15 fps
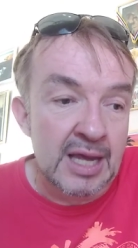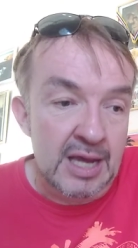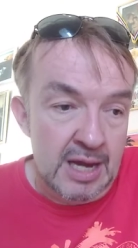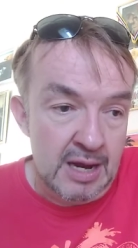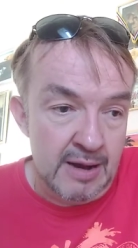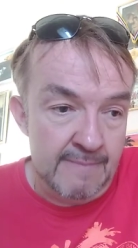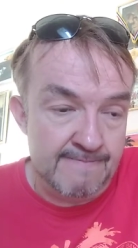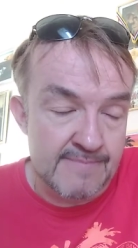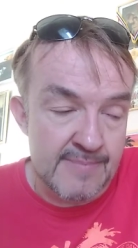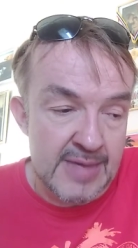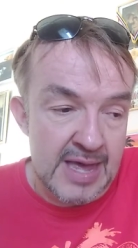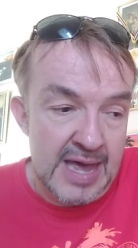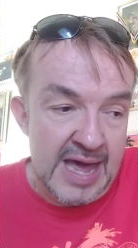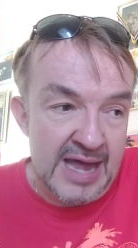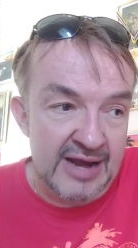Um,
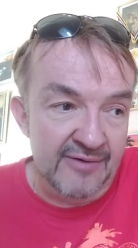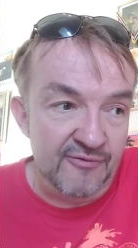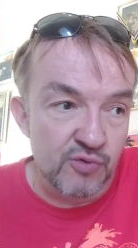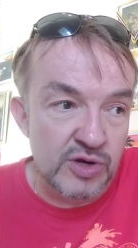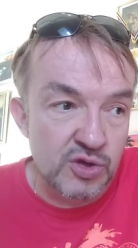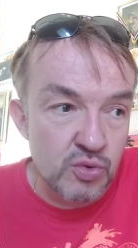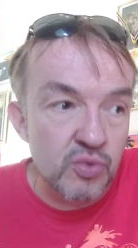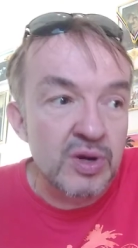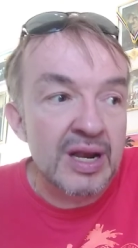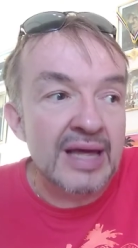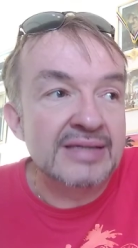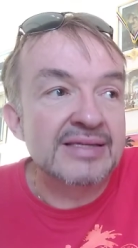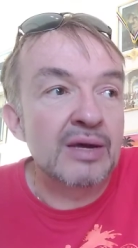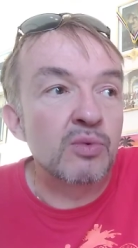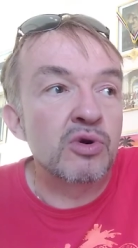and if we do
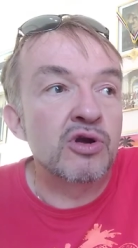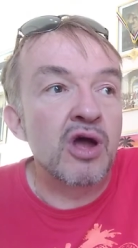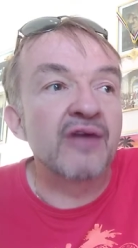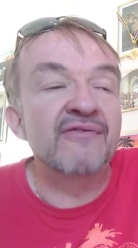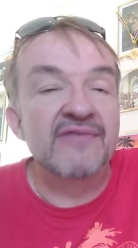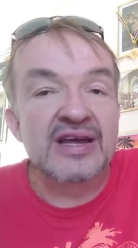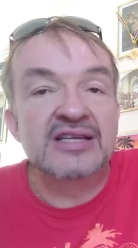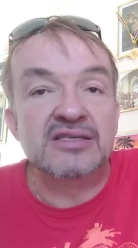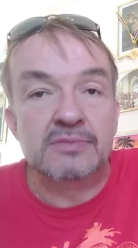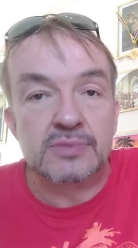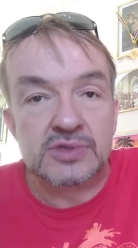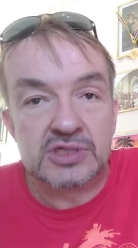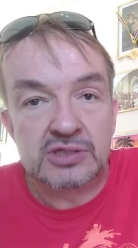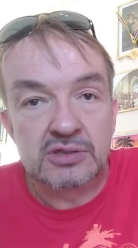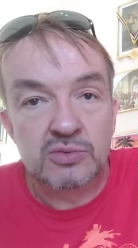realize that we're not
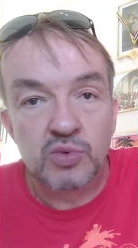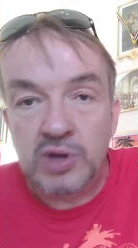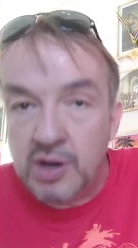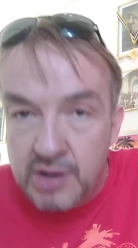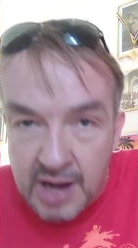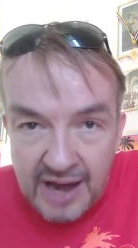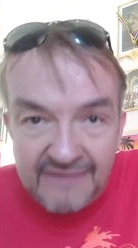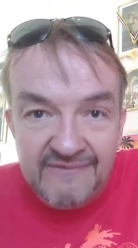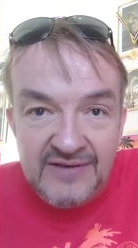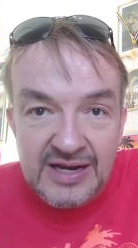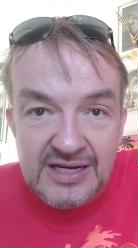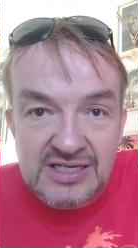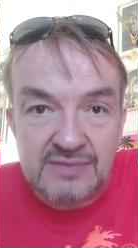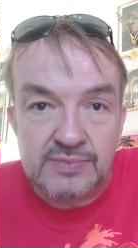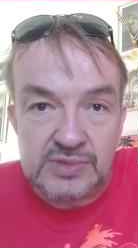victims, we are not
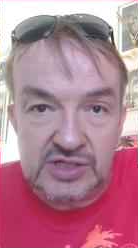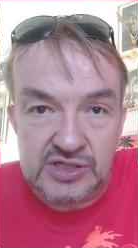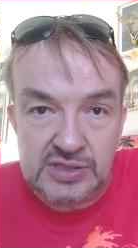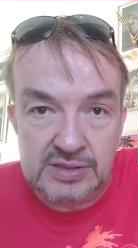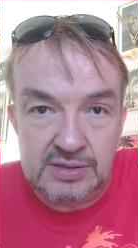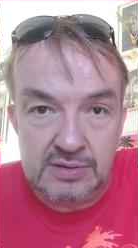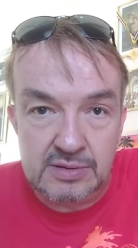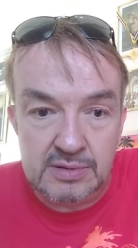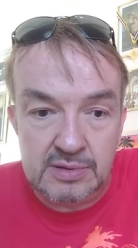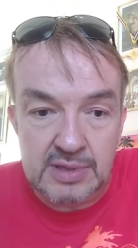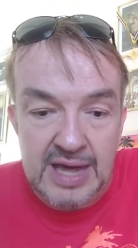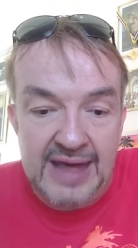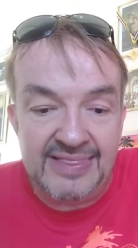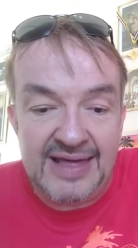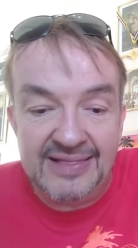victims,
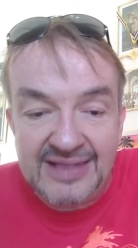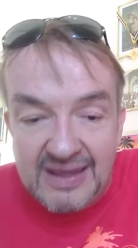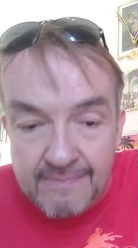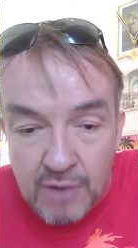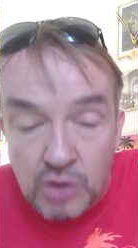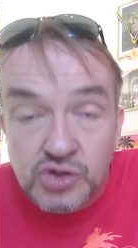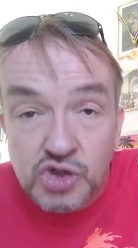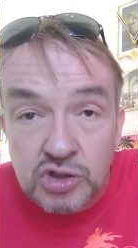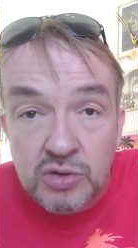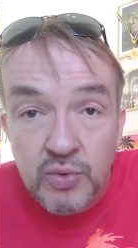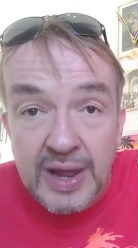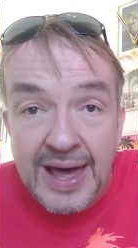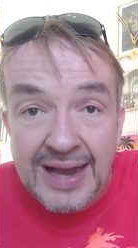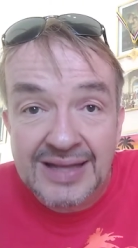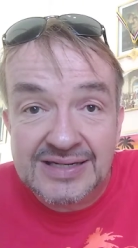and that the emotional
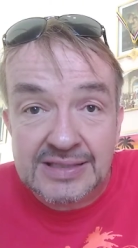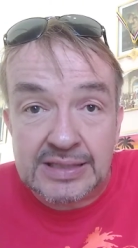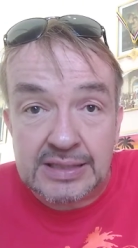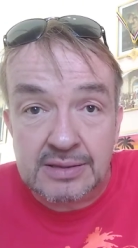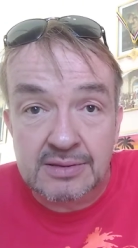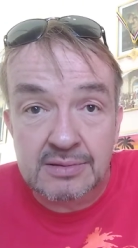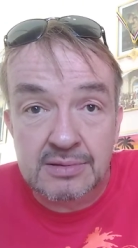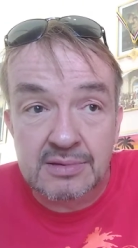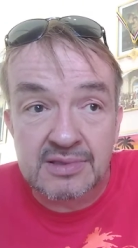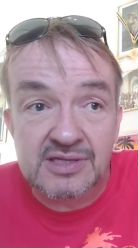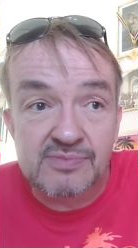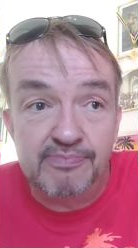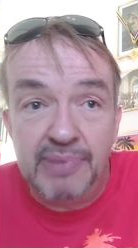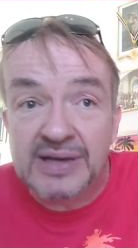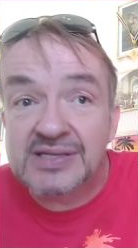reality,
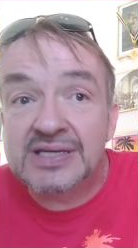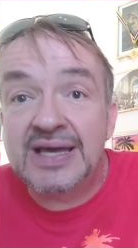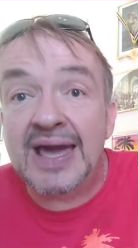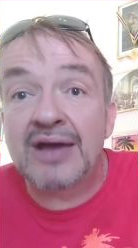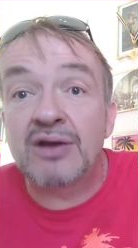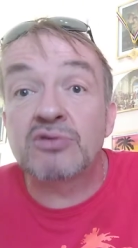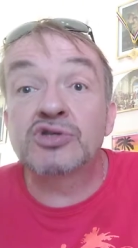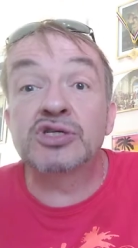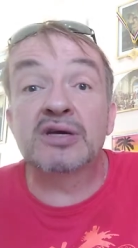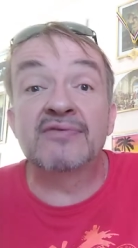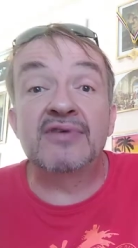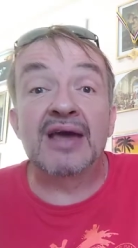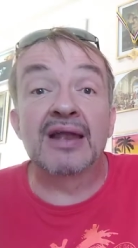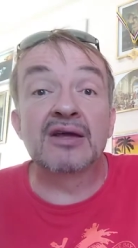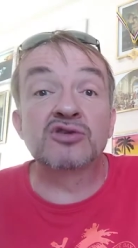this buzzing energy of
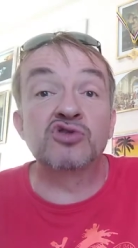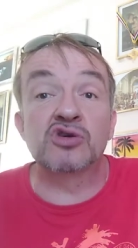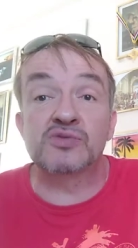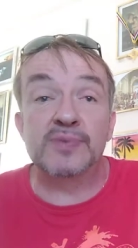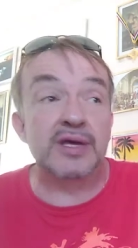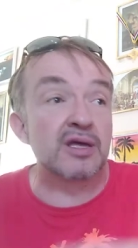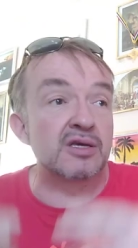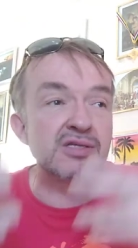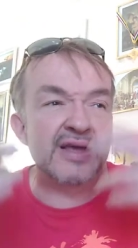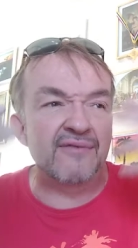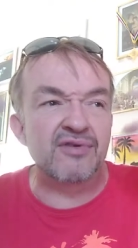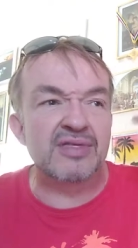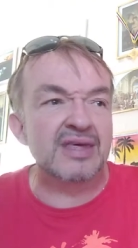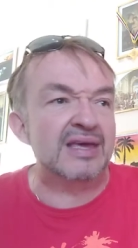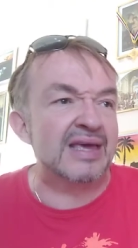the electrons, because
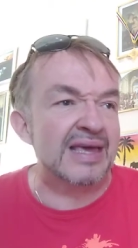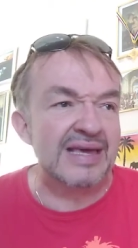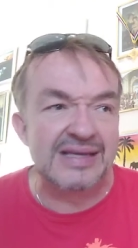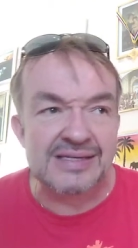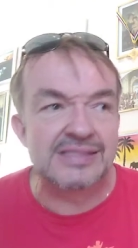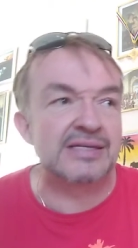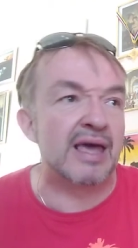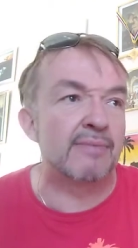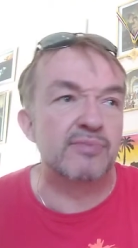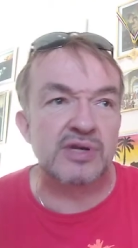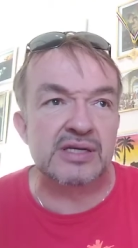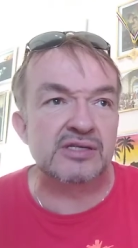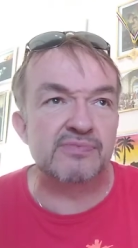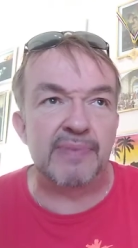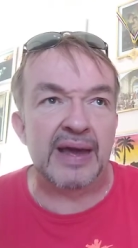everything is
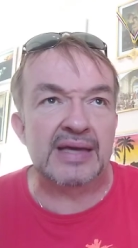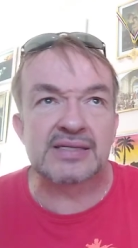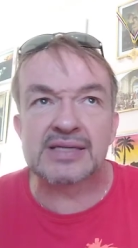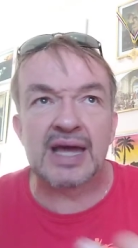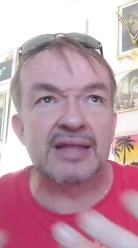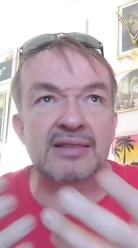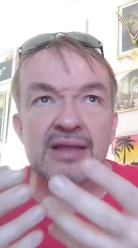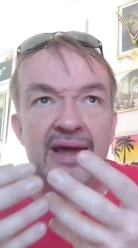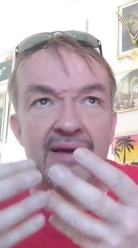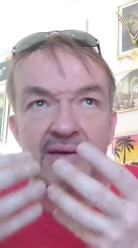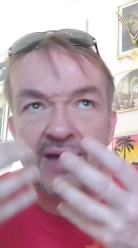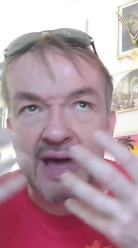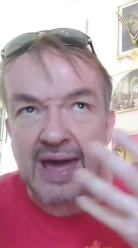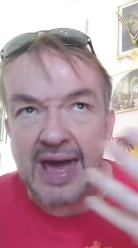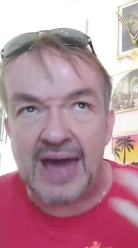empty space and
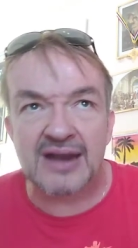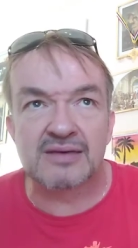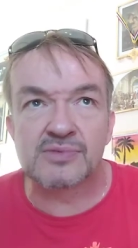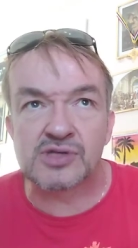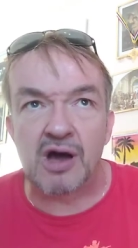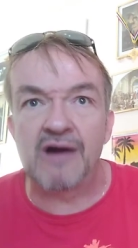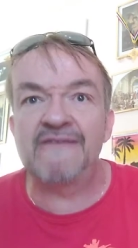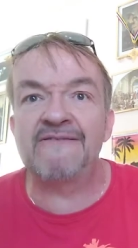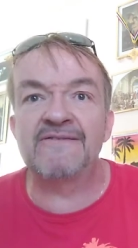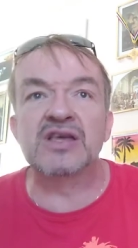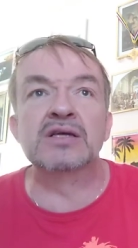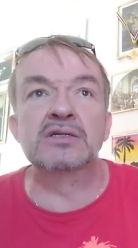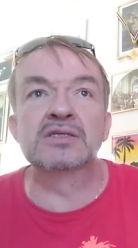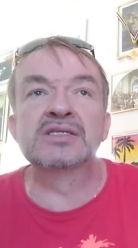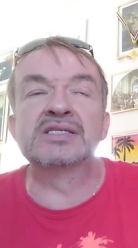atoms are
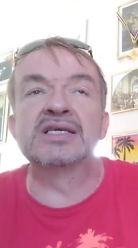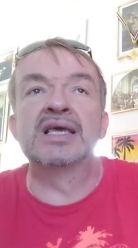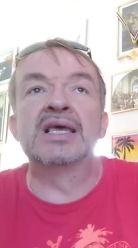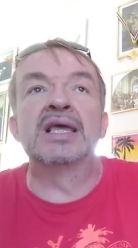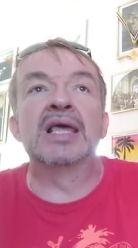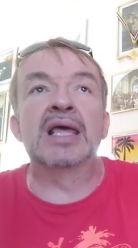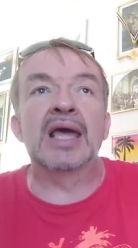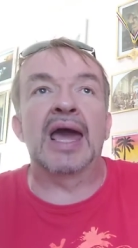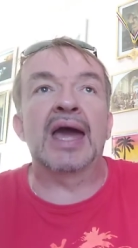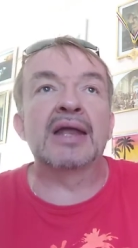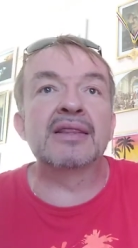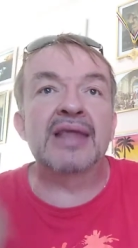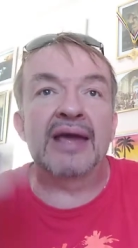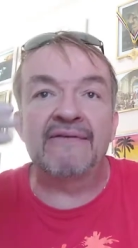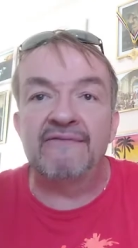fields
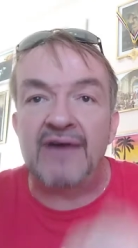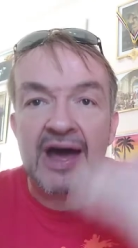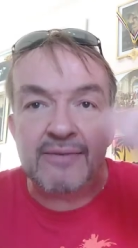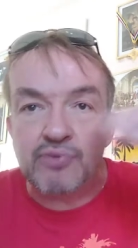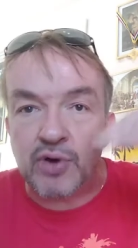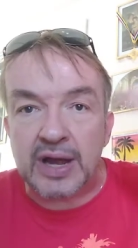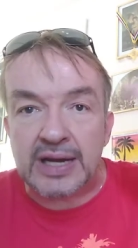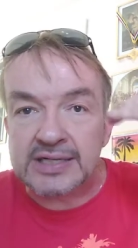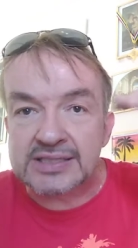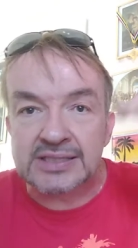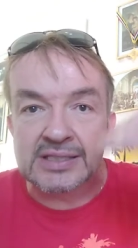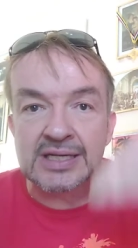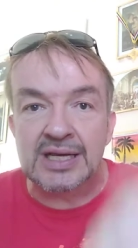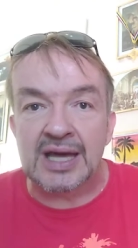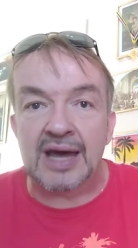and they vibrate,
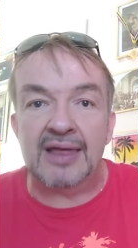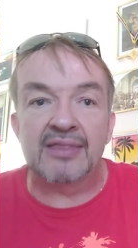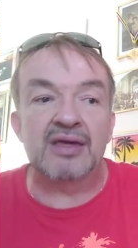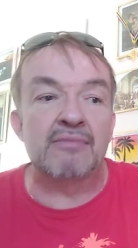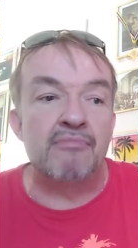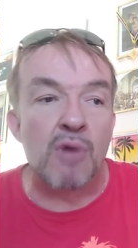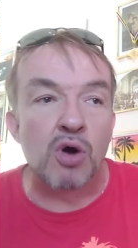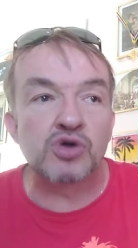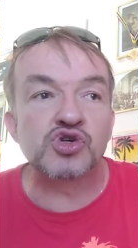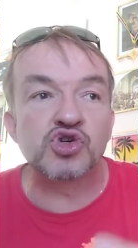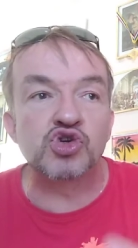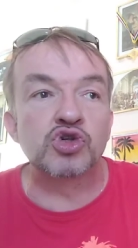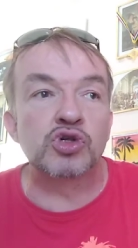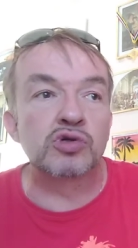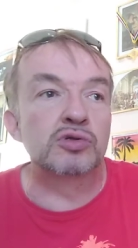and the
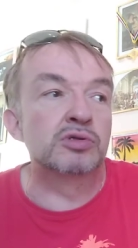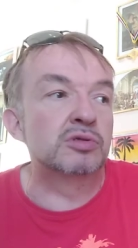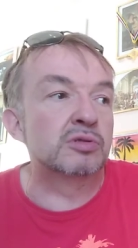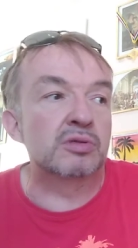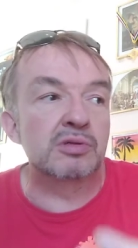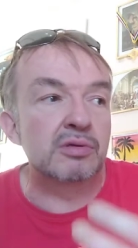emotional